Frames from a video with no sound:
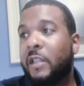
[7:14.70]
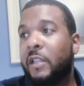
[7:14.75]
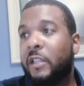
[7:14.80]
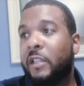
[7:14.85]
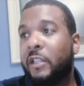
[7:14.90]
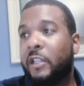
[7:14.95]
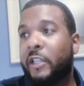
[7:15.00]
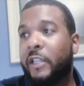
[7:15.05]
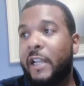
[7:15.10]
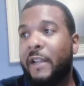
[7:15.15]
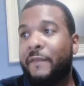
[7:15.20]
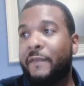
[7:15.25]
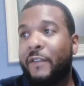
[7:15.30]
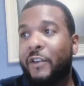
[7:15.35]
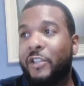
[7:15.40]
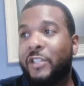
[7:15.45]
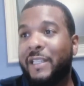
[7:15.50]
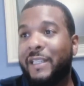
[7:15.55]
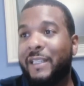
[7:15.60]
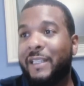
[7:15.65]
looking at
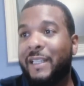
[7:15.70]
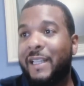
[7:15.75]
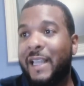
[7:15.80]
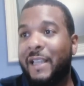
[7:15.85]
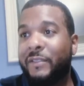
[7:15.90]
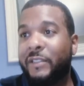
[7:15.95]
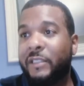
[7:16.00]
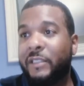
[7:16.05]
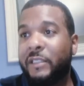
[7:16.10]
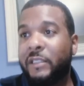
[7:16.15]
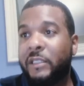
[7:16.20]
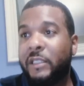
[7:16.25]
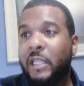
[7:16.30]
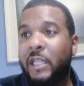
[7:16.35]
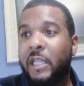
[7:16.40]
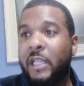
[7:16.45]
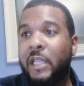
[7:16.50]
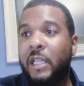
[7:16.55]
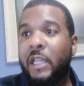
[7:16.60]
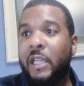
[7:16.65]
verse 11.
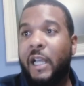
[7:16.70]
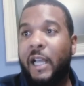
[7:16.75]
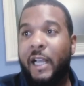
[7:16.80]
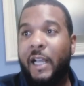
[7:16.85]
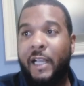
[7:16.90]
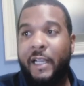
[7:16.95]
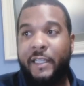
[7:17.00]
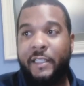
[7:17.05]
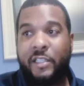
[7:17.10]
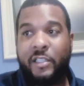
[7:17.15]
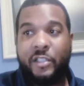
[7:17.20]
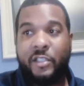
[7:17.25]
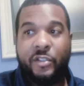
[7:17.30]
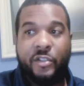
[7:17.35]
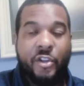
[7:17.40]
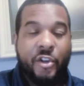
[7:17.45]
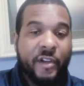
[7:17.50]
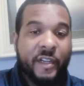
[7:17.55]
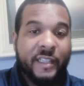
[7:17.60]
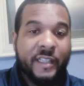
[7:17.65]
This is
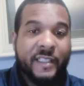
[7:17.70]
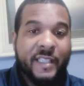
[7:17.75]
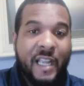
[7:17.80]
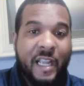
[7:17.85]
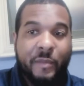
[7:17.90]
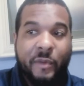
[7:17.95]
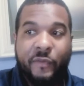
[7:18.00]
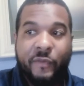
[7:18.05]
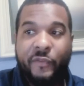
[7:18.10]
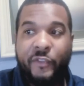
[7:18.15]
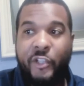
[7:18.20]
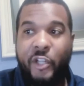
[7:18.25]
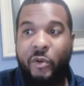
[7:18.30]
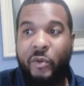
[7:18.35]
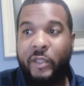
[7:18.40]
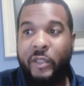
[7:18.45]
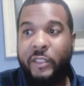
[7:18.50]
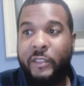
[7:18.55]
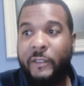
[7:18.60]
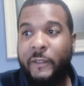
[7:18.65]
during the time of
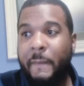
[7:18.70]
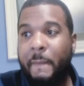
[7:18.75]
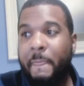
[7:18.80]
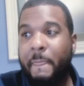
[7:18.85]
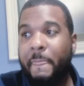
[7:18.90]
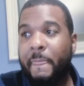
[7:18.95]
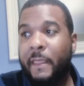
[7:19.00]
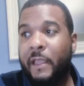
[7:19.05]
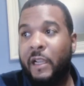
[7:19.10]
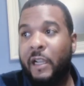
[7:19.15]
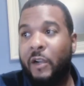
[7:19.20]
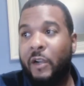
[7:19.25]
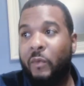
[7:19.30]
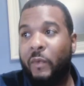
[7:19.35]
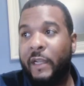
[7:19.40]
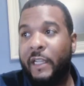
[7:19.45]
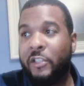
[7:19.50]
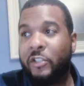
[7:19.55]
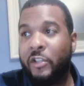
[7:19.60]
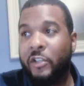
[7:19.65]
Noah,
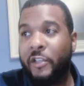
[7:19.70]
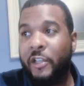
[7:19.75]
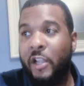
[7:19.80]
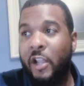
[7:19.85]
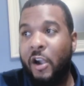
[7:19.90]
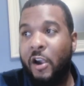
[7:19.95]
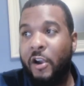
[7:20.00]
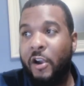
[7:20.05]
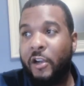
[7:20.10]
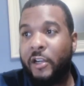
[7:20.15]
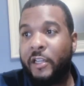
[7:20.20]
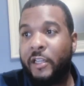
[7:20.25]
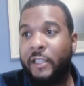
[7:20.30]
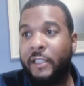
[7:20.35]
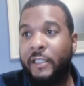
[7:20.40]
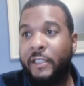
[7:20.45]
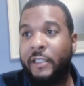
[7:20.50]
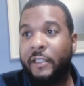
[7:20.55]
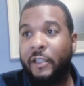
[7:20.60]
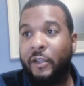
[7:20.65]
when he's on the ark.
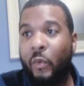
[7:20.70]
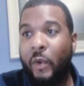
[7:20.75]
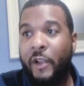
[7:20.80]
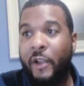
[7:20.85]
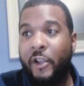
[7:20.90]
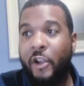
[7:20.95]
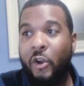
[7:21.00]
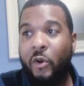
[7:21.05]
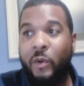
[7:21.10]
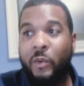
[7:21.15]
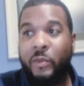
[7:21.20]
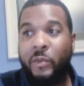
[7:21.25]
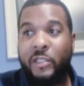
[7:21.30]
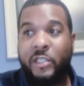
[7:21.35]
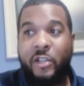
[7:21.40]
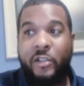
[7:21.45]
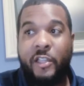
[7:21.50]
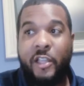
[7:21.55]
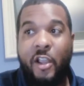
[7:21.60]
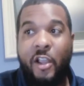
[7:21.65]
When Noah was
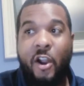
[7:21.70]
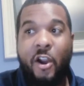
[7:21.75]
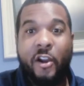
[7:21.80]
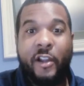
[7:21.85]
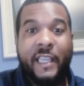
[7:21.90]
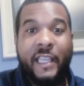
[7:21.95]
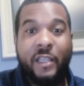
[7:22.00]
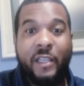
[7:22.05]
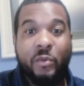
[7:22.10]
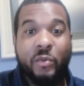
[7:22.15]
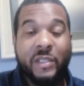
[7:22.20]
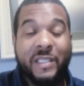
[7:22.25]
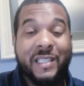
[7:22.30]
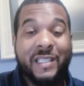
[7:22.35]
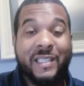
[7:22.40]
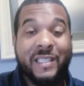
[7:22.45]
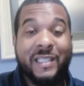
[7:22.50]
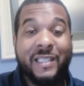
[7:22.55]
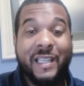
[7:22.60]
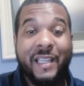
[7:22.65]
on the ark, he was
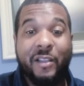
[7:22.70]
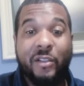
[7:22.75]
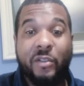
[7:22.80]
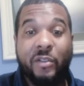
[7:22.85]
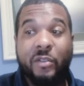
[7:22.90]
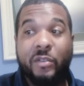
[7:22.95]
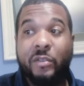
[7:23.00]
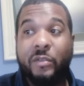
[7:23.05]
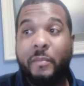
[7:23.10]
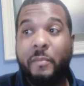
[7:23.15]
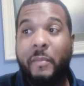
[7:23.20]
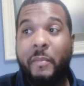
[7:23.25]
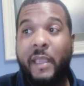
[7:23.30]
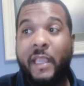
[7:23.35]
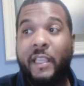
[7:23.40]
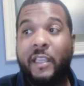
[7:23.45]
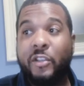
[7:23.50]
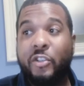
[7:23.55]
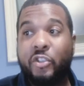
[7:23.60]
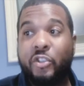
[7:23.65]
still
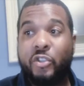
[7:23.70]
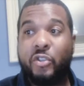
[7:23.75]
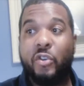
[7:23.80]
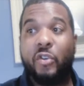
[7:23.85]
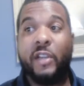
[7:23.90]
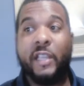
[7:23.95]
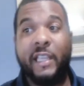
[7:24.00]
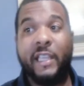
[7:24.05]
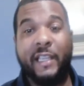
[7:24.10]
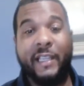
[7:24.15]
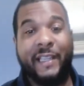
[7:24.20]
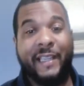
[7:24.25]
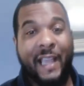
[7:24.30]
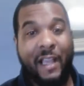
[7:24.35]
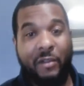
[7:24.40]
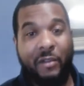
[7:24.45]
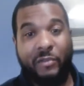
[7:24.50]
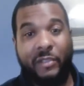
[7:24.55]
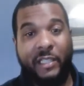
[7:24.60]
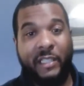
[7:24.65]
making sure he
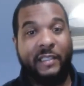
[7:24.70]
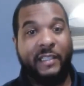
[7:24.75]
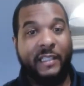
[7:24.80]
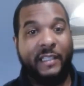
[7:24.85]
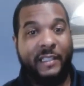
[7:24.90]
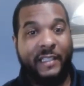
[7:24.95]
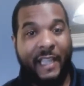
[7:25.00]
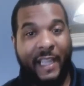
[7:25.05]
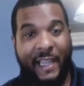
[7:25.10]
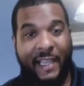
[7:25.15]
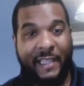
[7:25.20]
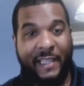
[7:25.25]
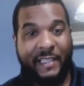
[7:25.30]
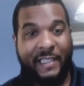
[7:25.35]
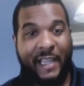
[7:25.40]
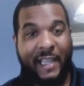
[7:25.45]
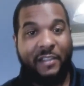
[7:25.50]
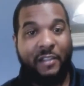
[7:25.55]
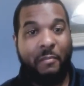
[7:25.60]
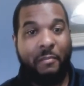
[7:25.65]
counted the days
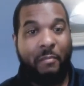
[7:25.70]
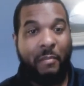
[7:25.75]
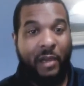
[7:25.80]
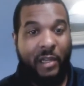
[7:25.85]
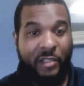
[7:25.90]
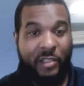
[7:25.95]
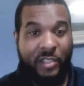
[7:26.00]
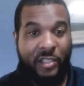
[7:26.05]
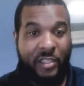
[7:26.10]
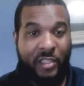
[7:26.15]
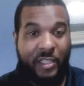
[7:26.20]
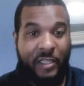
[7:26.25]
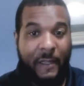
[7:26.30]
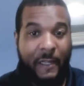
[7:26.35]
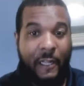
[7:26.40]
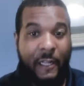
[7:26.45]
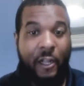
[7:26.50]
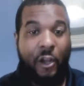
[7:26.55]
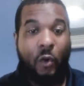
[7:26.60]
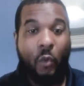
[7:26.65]
and the months
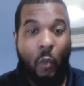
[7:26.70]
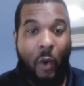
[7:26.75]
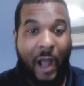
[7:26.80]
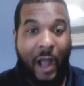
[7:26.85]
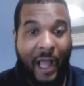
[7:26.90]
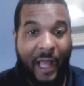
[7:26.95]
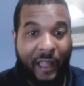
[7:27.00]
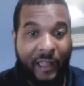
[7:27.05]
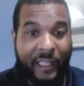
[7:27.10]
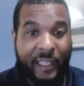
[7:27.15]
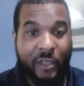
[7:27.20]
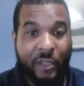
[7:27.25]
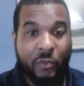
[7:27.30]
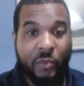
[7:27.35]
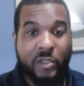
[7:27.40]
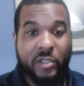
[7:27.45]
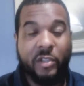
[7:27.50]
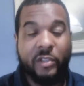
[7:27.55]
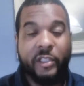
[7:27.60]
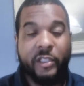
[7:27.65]
while he
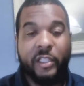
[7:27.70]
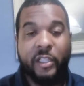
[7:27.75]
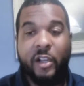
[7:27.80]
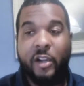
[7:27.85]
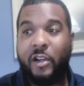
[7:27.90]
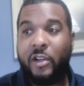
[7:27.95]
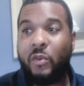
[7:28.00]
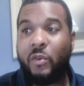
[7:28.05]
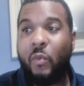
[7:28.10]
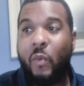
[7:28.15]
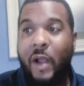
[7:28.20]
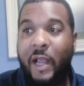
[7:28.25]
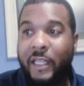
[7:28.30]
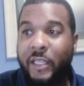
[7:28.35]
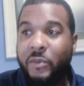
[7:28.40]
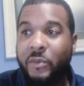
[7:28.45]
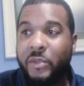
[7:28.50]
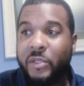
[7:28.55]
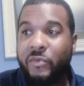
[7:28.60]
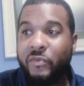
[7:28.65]
was on the ark, while
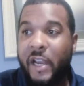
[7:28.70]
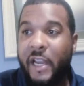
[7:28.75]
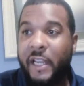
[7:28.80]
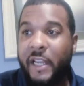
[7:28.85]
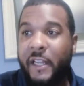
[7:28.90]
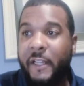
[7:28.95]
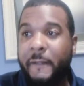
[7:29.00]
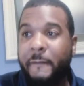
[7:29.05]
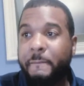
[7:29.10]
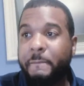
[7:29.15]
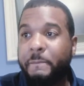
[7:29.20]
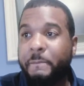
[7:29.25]
it was raining.